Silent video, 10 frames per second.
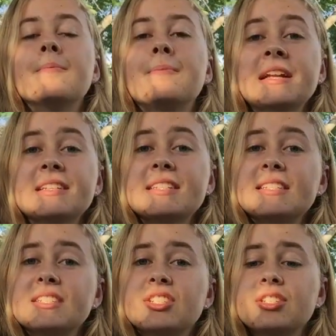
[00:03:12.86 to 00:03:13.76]
Bennett's
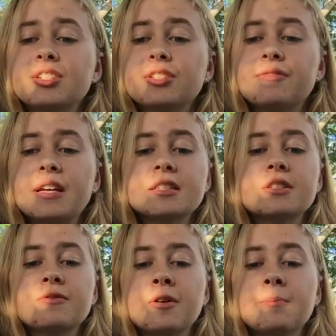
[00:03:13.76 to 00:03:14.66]
decision to use
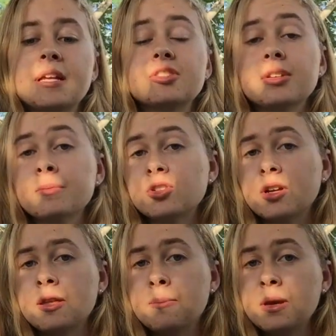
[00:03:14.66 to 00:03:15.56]
faces from mainstream
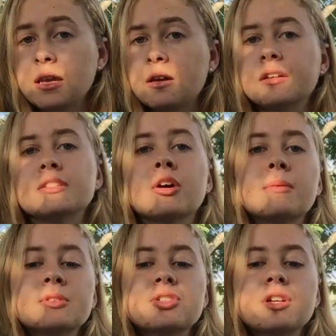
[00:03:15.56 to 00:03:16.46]
Australian media is a
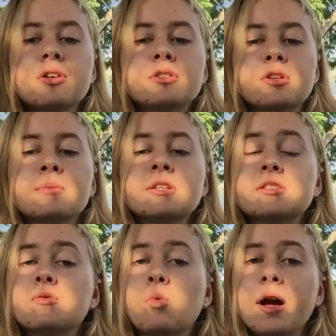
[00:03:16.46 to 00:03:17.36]
commentary on the dominance
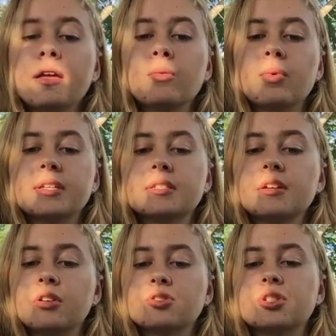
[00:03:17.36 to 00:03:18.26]
of white Western
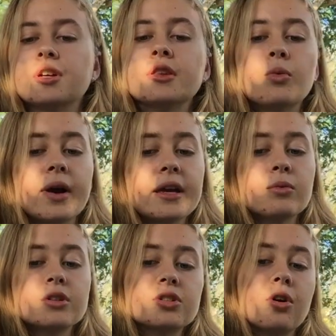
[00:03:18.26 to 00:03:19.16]
culture and the way in
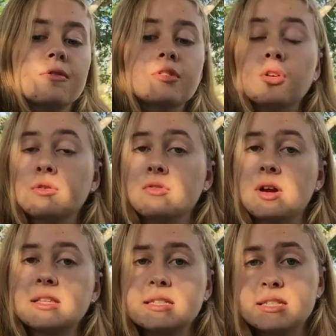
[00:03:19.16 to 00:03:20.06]
which it often
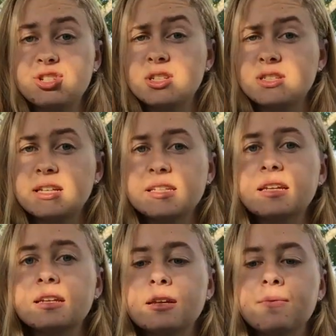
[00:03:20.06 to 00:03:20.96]
overrides Indigenous
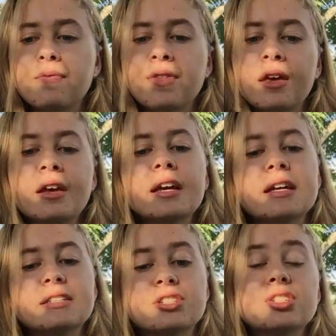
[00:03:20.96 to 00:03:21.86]
identity.
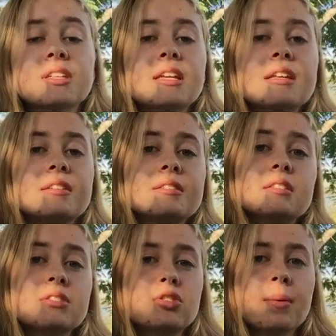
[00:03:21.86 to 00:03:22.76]
Additionally, it is
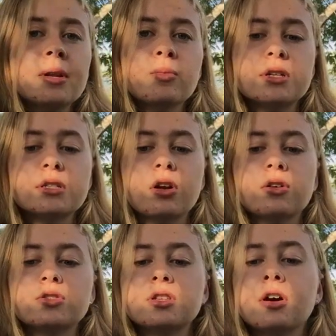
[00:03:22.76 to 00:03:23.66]
this dominant Western
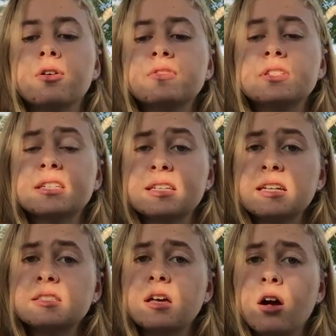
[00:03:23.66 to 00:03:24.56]
culture that often
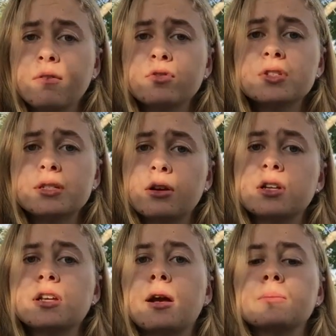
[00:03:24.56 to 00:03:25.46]
dictates the harmful
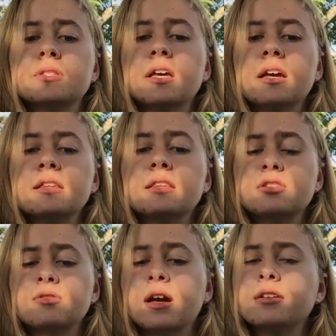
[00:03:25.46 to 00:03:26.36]
stereotypes that
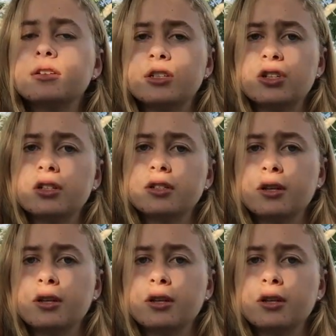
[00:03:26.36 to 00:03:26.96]
surround Indigenous